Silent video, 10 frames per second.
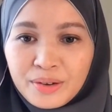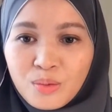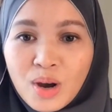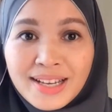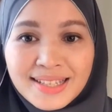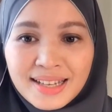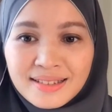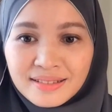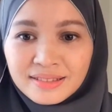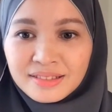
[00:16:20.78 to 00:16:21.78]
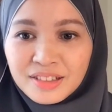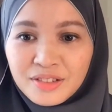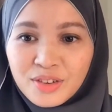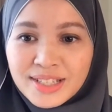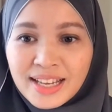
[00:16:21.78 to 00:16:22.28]
Why settle
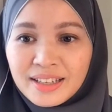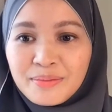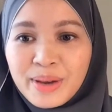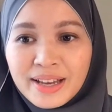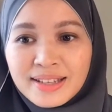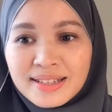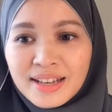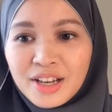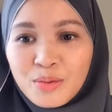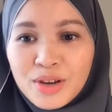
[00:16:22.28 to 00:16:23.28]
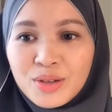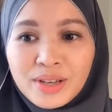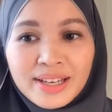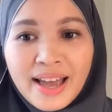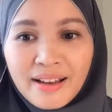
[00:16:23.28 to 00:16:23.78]
for second best when
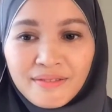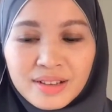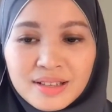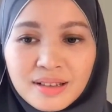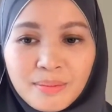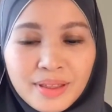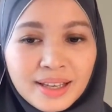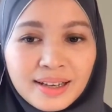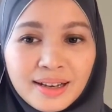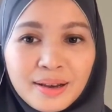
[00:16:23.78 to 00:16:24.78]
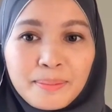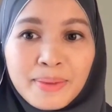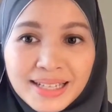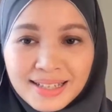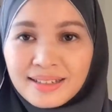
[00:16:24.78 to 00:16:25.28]
you can have something
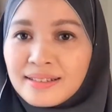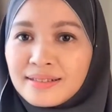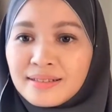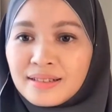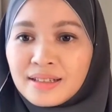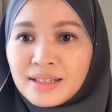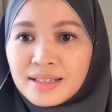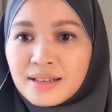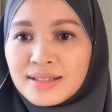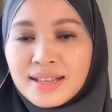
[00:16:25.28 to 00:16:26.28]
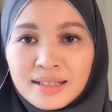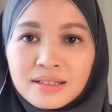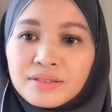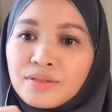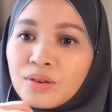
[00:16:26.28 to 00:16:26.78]
better? So
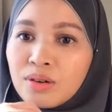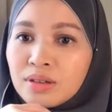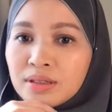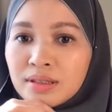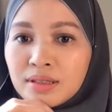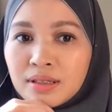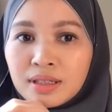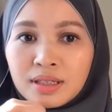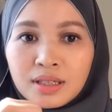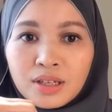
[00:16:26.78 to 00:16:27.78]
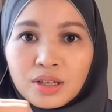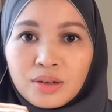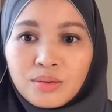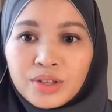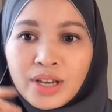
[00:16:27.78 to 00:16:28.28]
settle for.
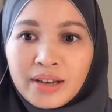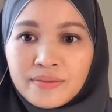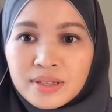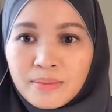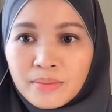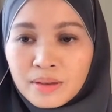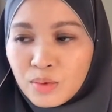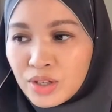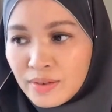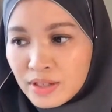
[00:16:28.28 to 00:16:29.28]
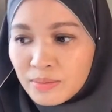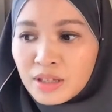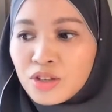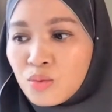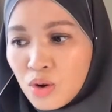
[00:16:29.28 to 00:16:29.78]
When you have
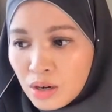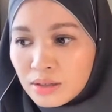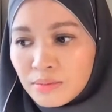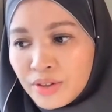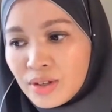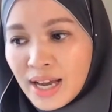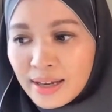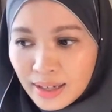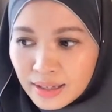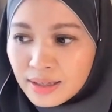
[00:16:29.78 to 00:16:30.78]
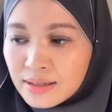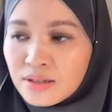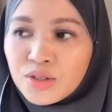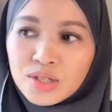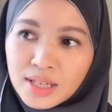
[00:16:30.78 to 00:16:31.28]
something that you want but you can't get it,
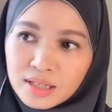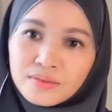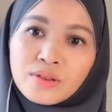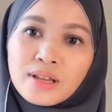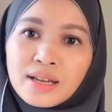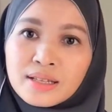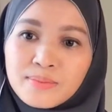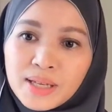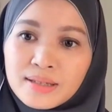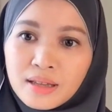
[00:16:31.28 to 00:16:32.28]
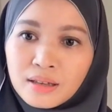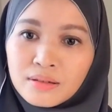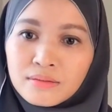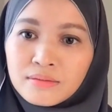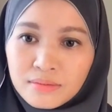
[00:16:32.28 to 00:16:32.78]
so you settle for the next best
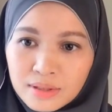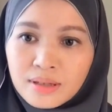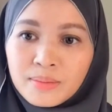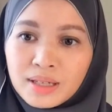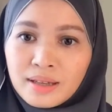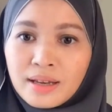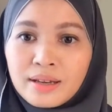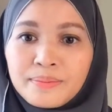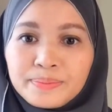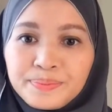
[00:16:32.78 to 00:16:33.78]
thing, something like that.